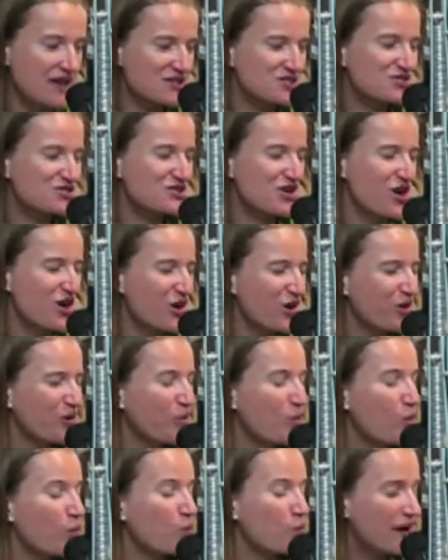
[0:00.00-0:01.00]
And
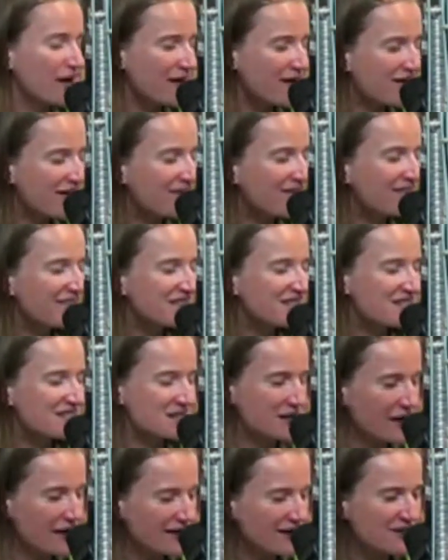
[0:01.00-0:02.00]
so we
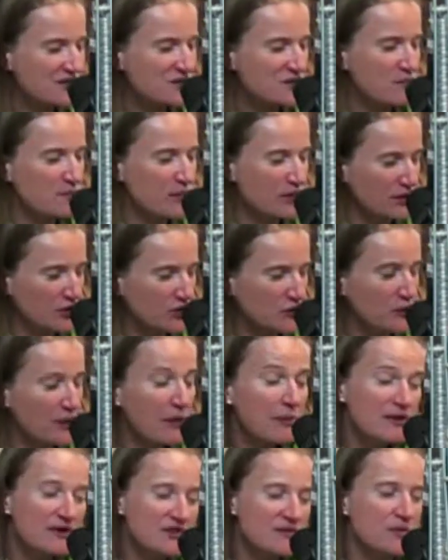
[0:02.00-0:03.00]
decided to build,
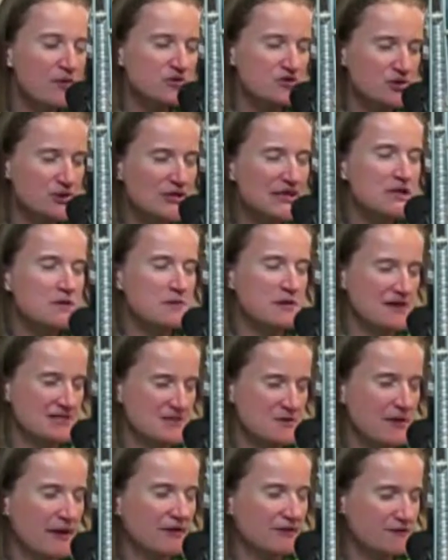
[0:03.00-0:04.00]
probably the most unique piece
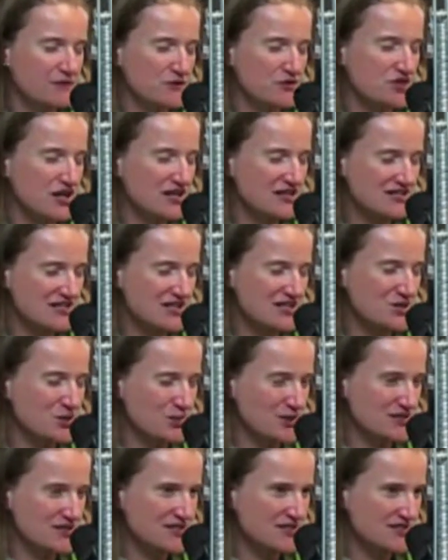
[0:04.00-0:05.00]
about Food Chain's
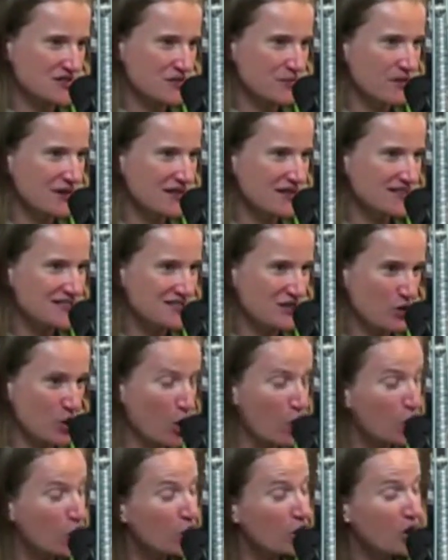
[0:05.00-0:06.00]
indoor system is they're
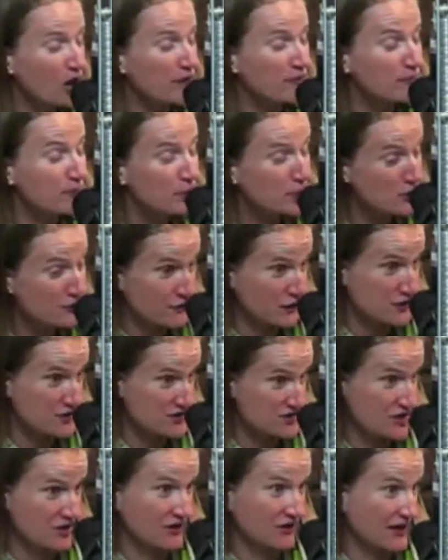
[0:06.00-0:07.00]
all on
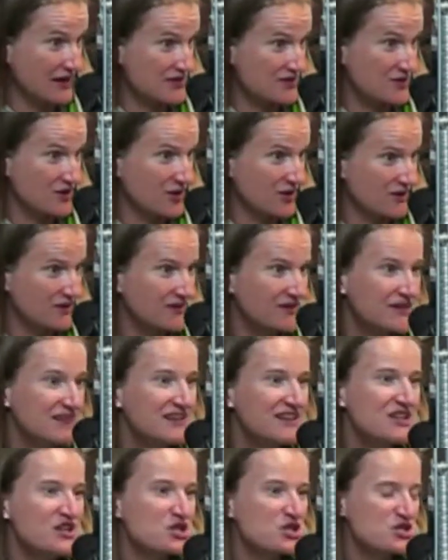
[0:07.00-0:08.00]
movers, our lights are.
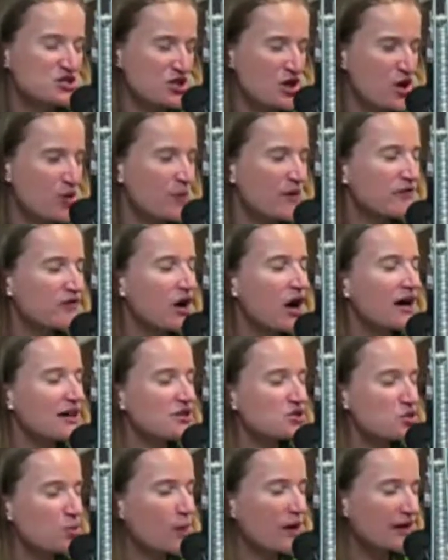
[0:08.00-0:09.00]
So we've
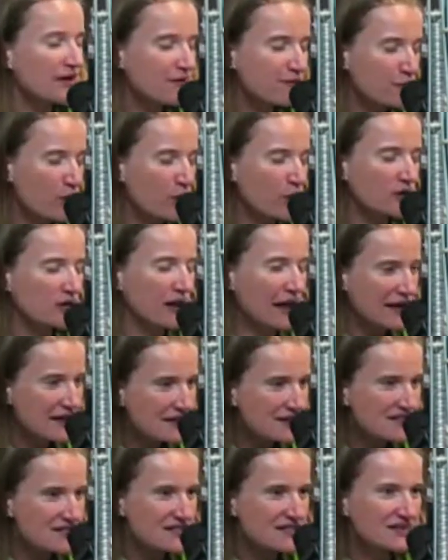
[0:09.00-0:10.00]
got 24
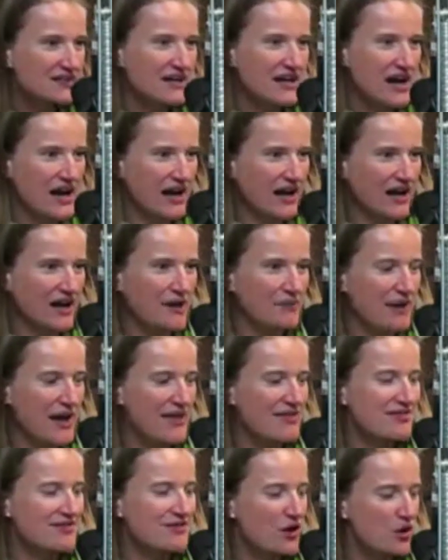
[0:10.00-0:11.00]
lights,
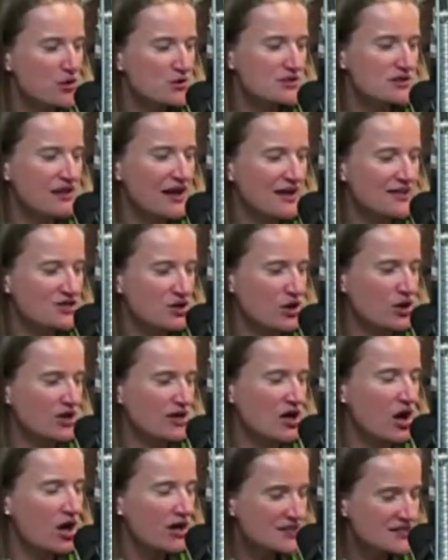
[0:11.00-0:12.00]
and those lights are
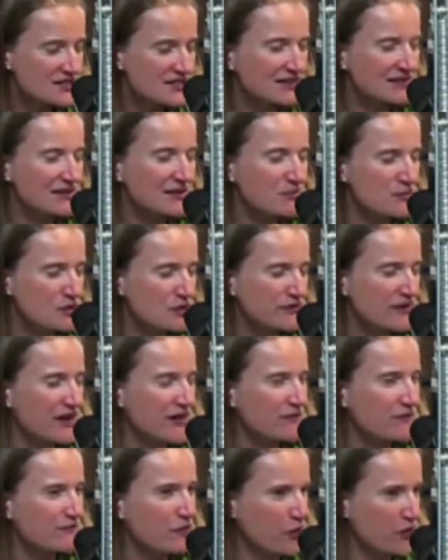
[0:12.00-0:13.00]
constantly
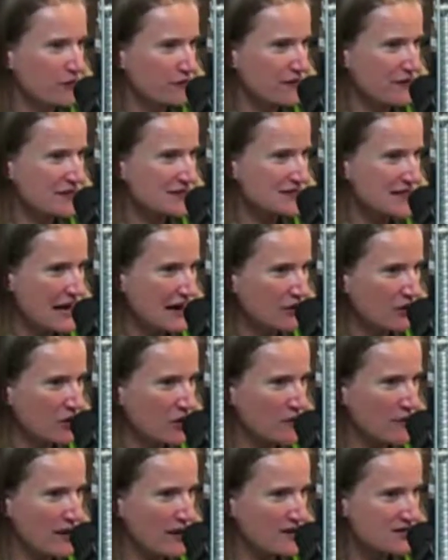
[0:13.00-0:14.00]
moving 4 feet down
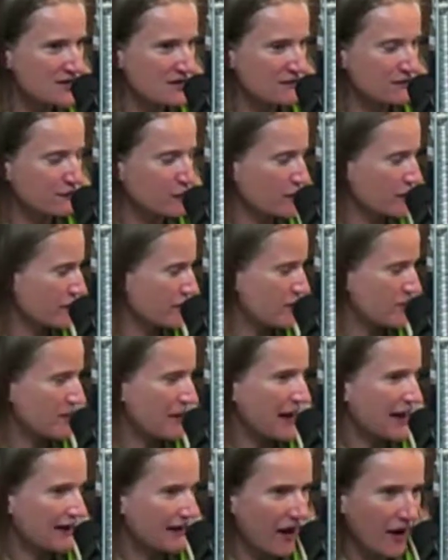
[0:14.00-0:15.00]
our beds and 4 feet
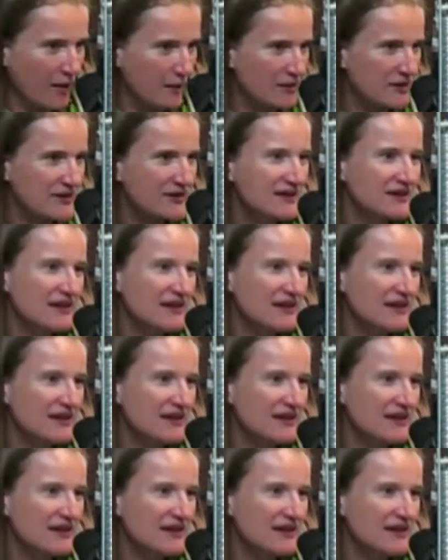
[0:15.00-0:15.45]
back up.